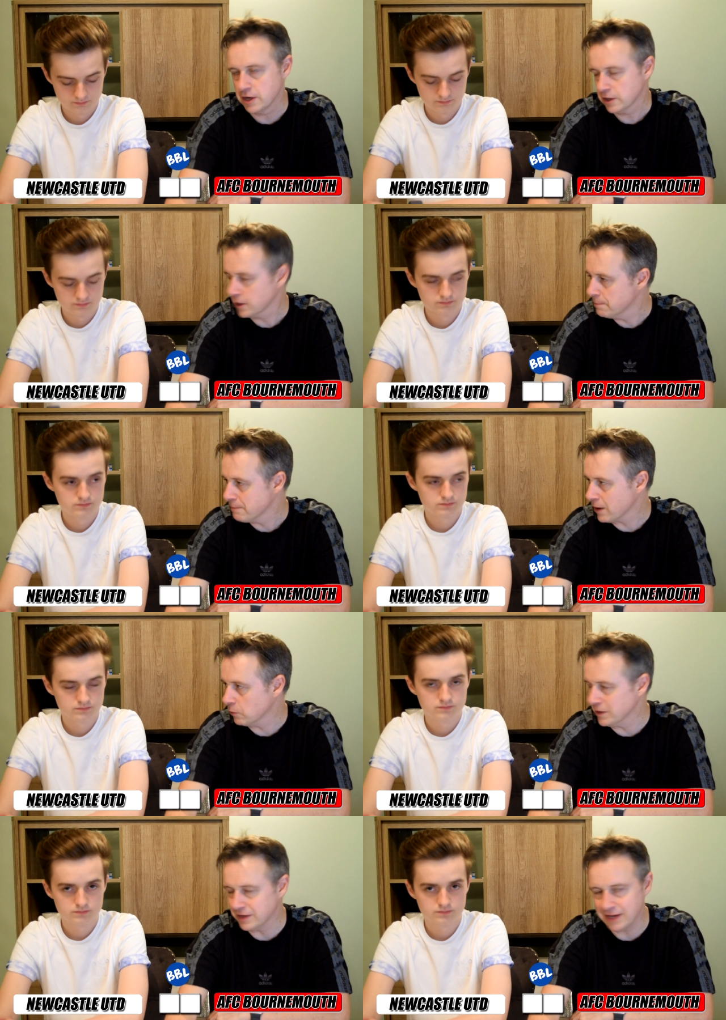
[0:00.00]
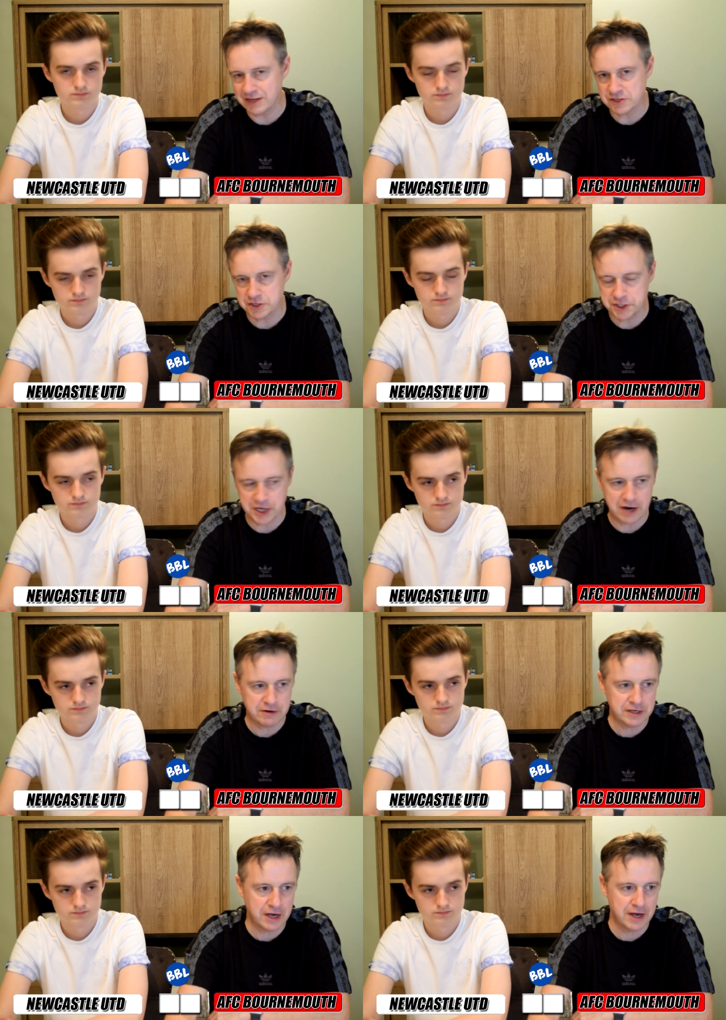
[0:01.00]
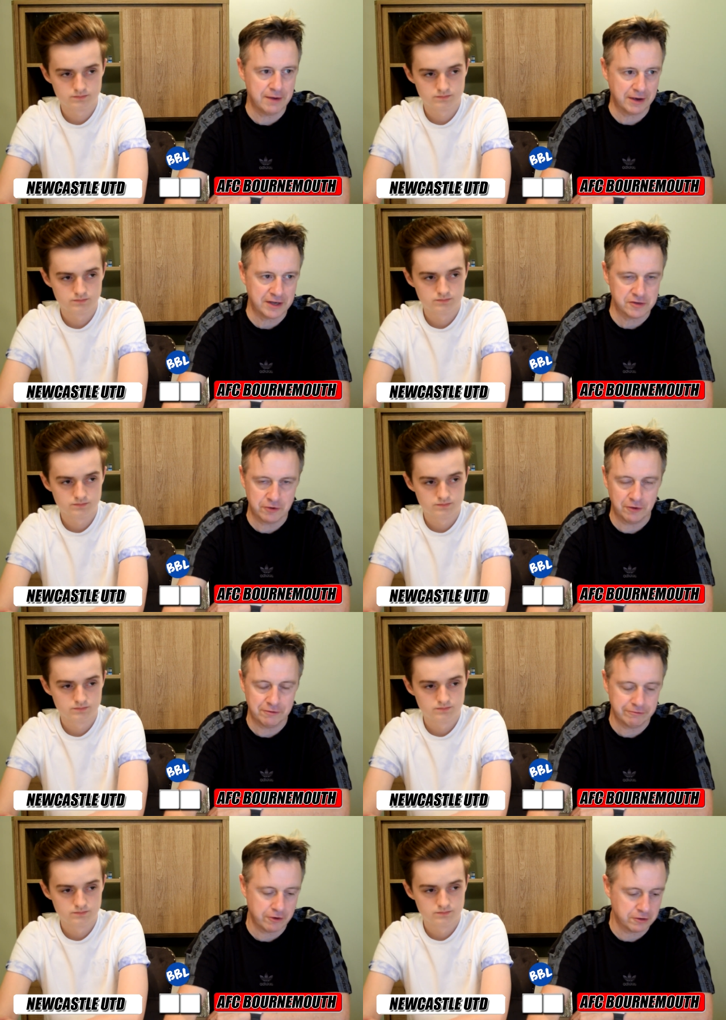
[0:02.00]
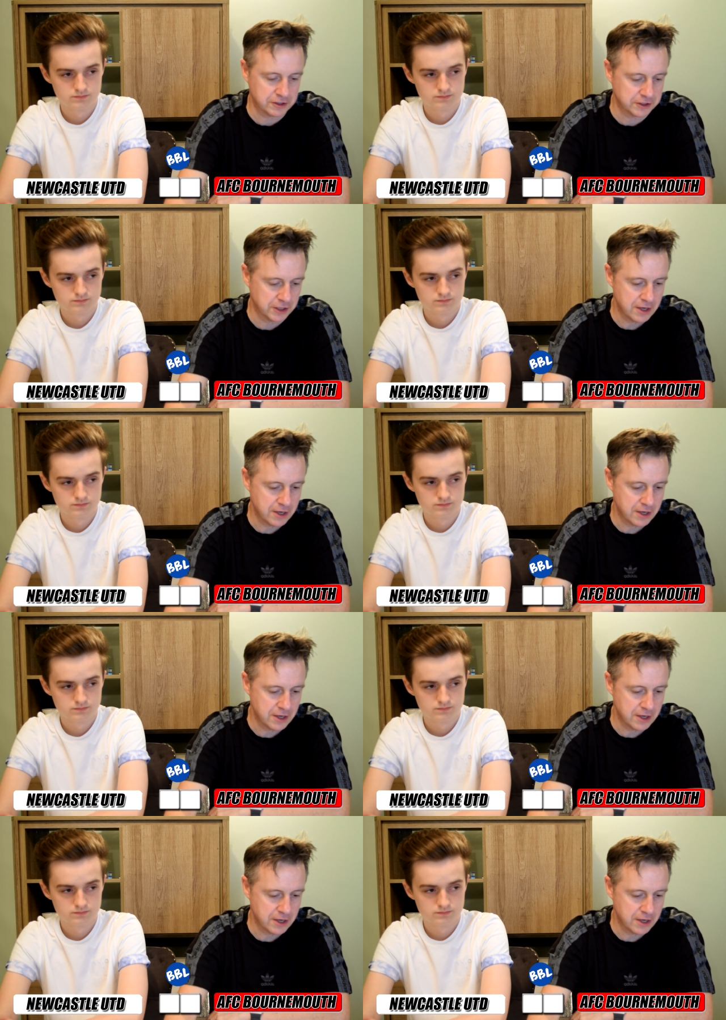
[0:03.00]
Speaker 1: comeback win against the Cherry, uh, against Nottingham Forest.